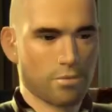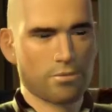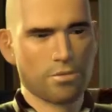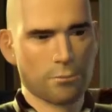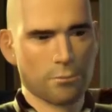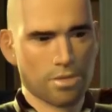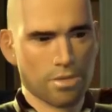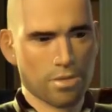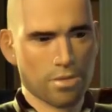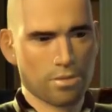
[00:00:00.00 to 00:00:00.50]
If
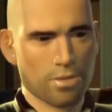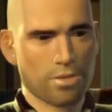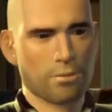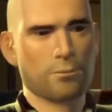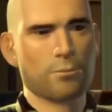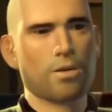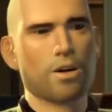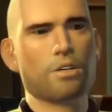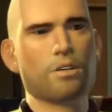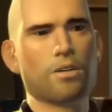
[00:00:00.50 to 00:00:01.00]
it means
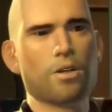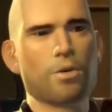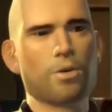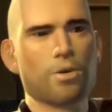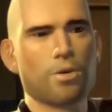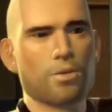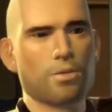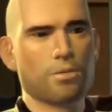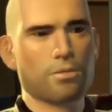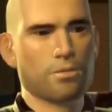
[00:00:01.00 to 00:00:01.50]
this much to
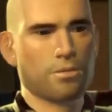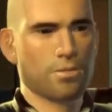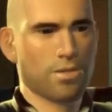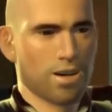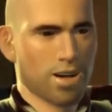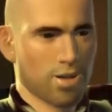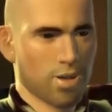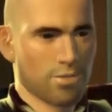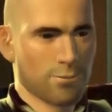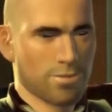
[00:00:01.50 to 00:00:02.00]
you,
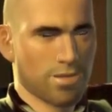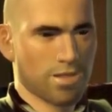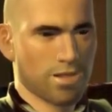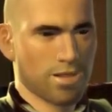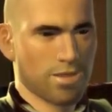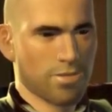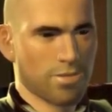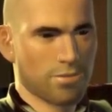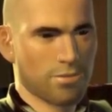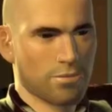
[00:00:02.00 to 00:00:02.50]
count
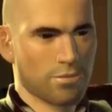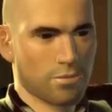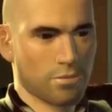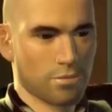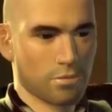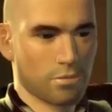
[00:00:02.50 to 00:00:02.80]
me in.